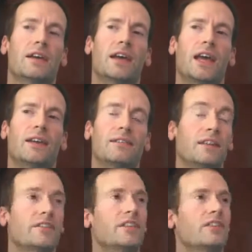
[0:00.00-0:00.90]
a
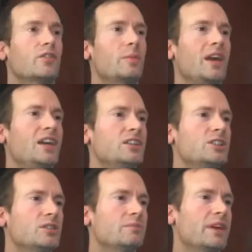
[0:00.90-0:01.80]
listings
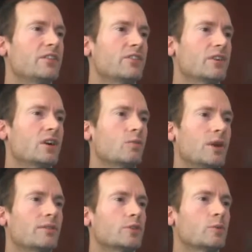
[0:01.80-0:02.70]
page based on
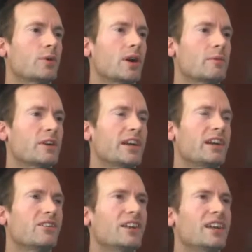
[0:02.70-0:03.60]
whatever your primary
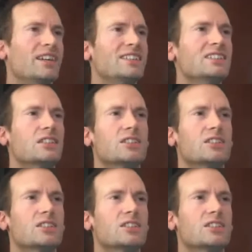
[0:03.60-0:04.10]
area is.